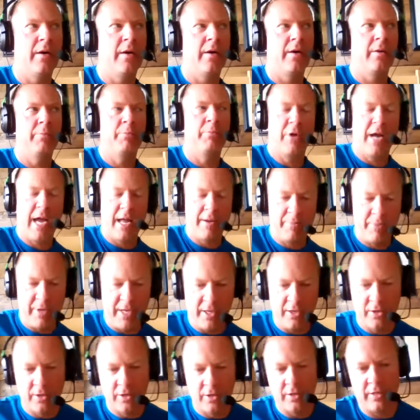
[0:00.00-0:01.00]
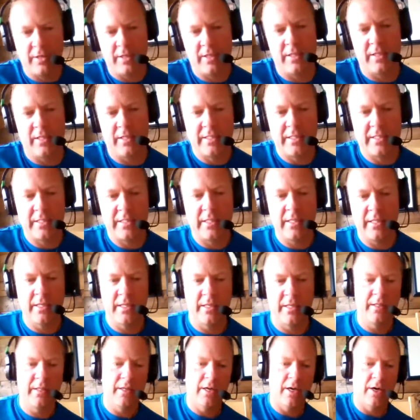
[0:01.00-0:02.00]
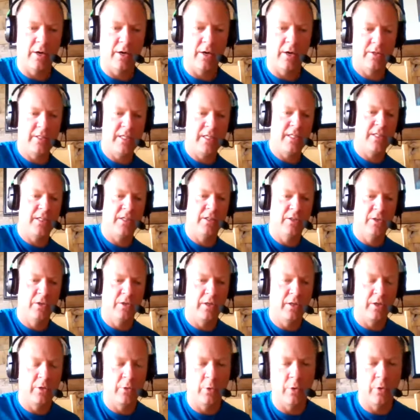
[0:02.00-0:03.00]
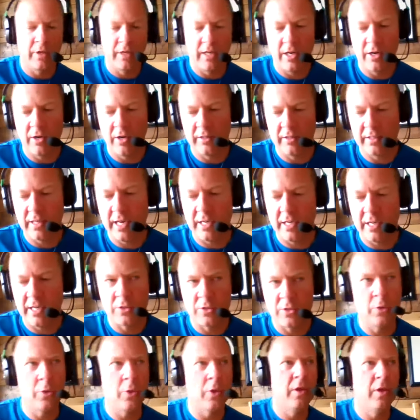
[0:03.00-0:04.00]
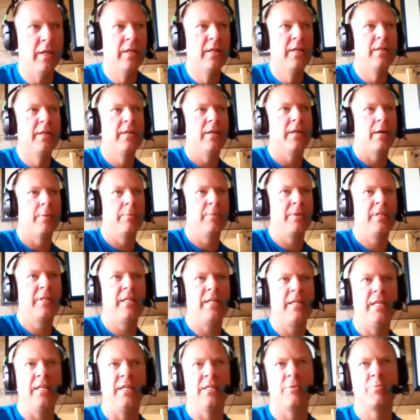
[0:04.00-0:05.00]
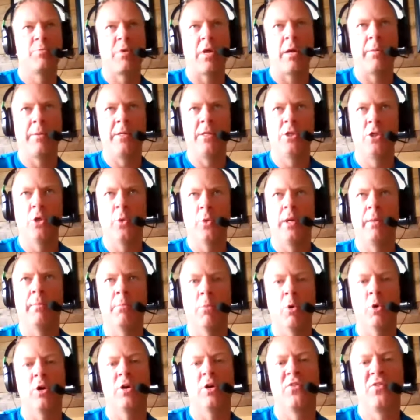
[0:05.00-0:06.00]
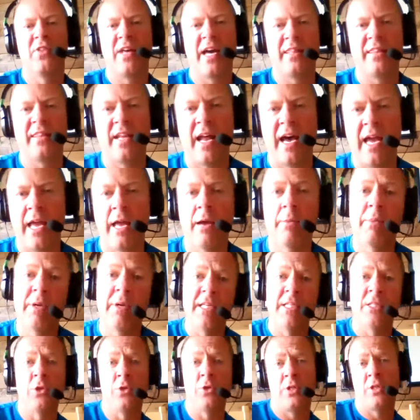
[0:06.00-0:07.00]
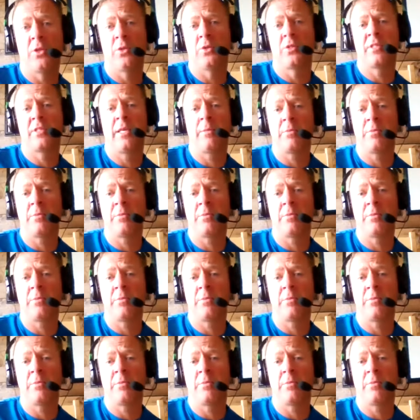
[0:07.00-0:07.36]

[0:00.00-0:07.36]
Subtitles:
Brad Peter is our teaching and learning coordinator at the high school. He is probably doing more of that than I am, but he's using those same